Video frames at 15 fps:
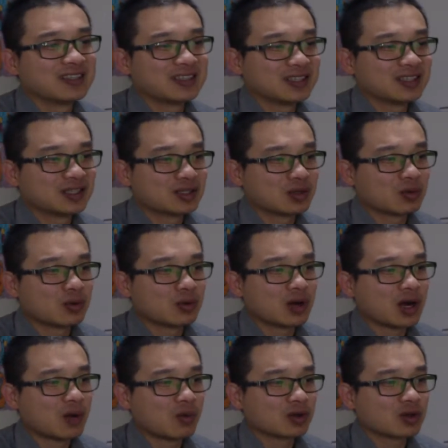So
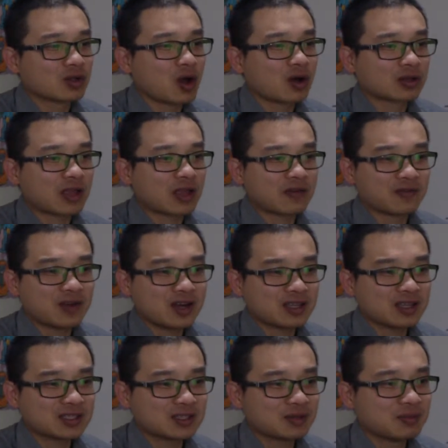I won't talk that
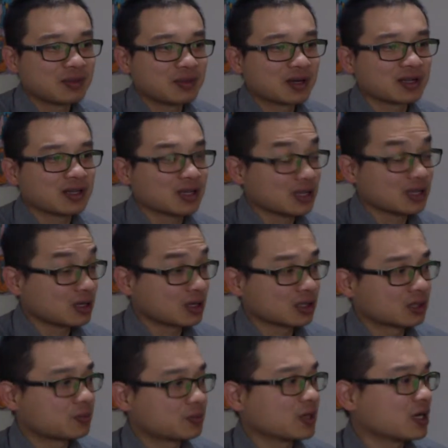fast, but you
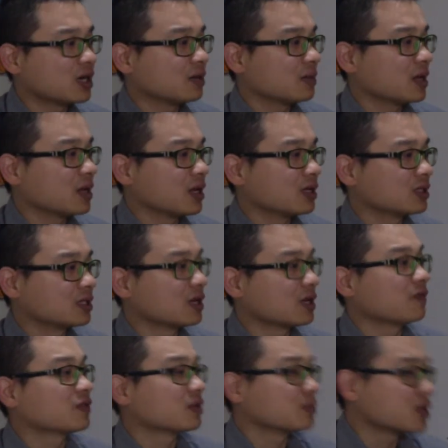can speed up and
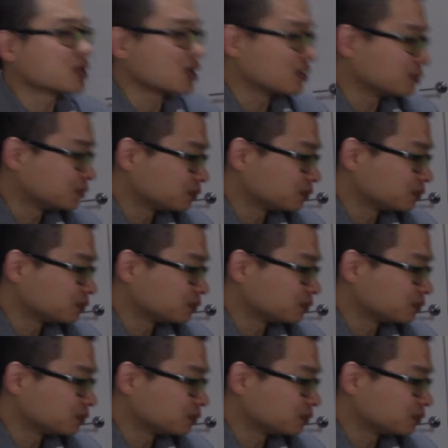save some time.